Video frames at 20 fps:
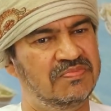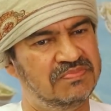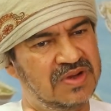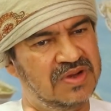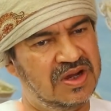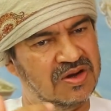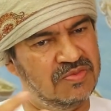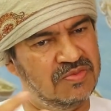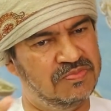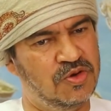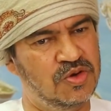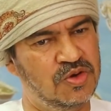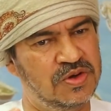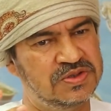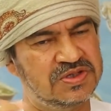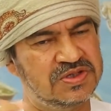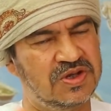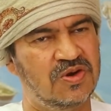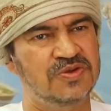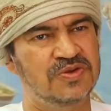our
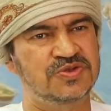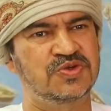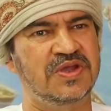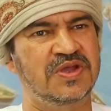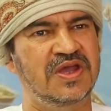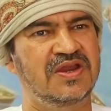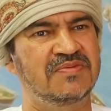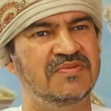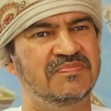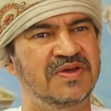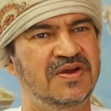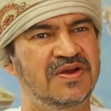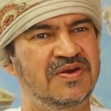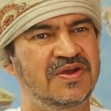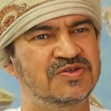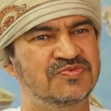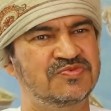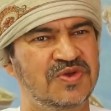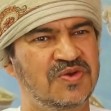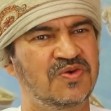opponents are also getting better
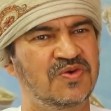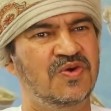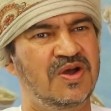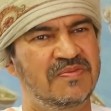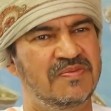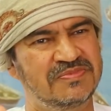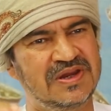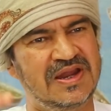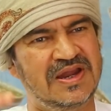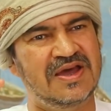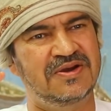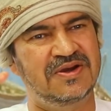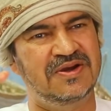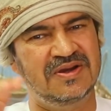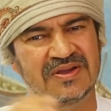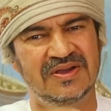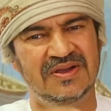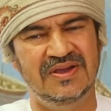as we grow up the ladder.